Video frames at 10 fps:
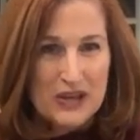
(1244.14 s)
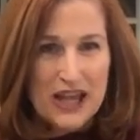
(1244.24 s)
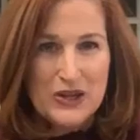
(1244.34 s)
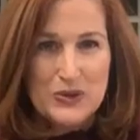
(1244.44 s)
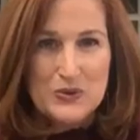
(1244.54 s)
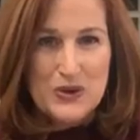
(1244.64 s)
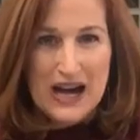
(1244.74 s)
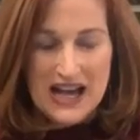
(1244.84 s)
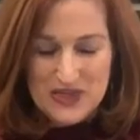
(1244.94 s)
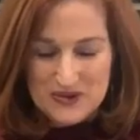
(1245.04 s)
We will get
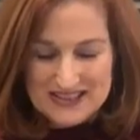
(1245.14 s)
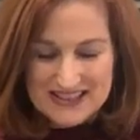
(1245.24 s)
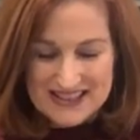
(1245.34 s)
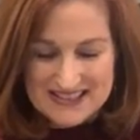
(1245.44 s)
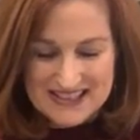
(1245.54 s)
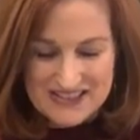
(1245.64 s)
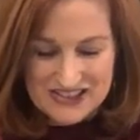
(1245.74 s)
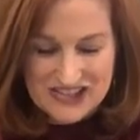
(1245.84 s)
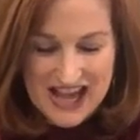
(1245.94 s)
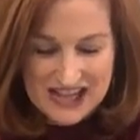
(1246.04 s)
you those links
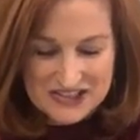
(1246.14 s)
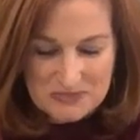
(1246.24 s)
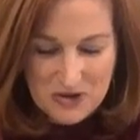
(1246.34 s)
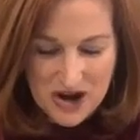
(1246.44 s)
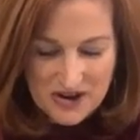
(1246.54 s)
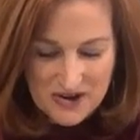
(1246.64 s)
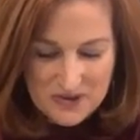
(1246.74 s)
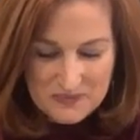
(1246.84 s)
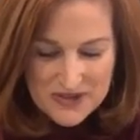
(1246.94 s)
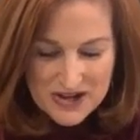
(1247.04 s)
in the chat
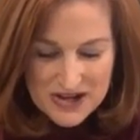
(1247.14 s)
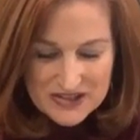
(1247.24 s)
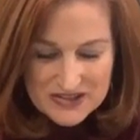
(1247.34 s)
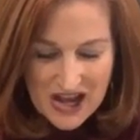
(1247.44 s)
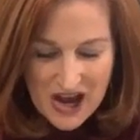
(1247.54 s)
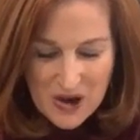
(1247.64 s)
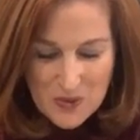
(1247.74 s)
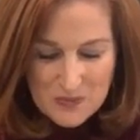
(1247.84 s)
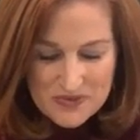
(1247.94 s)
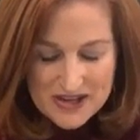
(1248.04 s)
tomorrow.
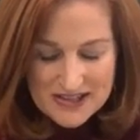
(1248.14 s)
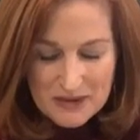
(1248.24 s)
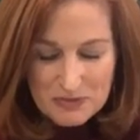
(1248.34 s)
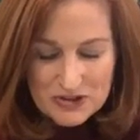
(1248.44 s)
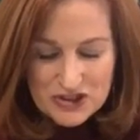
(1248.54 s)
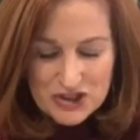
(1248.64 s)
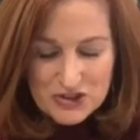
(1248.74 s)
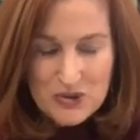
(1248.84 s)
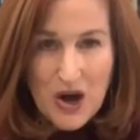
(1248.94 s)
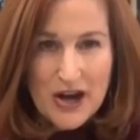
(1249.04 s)
So number
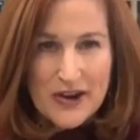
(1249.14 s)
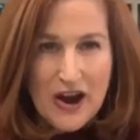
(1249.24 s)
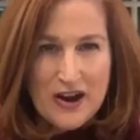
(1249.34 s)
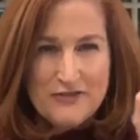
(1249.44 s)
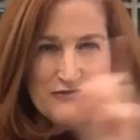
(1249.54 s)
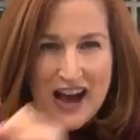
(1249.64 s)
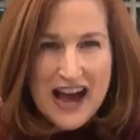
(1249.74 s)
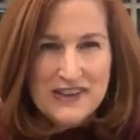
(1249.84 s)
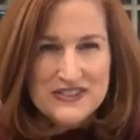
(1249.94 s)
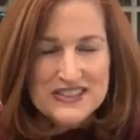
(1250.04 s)
2 on our
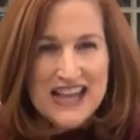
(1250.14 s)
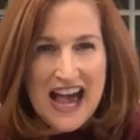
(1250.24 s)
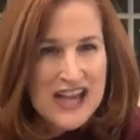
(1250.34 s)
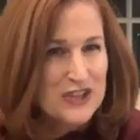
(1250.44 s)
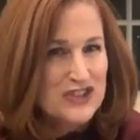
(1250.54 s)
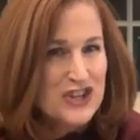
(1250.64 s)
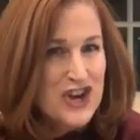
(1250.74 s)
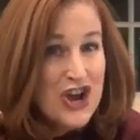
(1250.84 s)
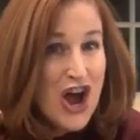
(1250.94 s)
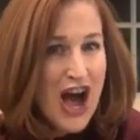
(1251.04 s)
5 styles
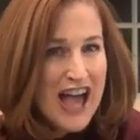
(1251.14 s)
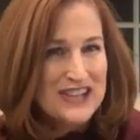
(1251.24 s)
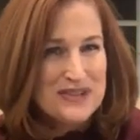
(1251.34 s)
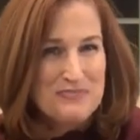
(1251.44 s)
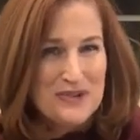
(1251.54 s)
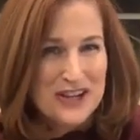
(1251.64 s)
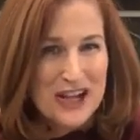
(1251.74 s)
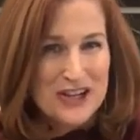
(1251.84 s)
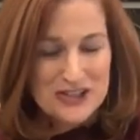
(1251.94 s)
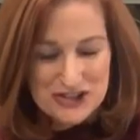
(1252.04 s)
not to
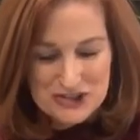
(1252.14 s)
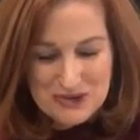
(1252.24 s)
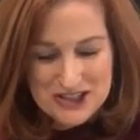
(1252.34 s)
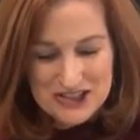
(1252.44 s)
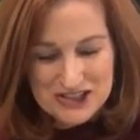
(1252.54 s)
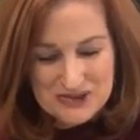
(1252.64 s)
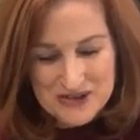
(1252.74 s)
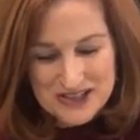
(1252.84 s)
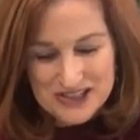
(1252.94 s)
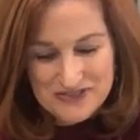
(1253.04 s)
bring into
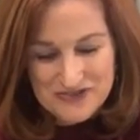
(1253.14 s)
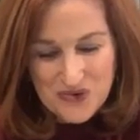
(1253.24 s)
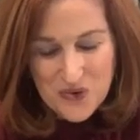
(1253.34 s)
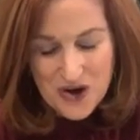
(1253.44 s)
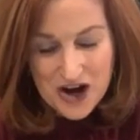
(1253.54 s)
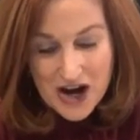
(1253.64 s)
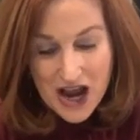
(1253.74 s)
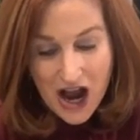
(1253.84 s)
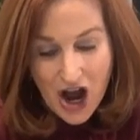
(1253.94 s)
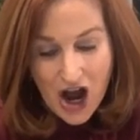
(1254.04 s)
2024
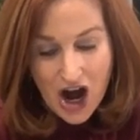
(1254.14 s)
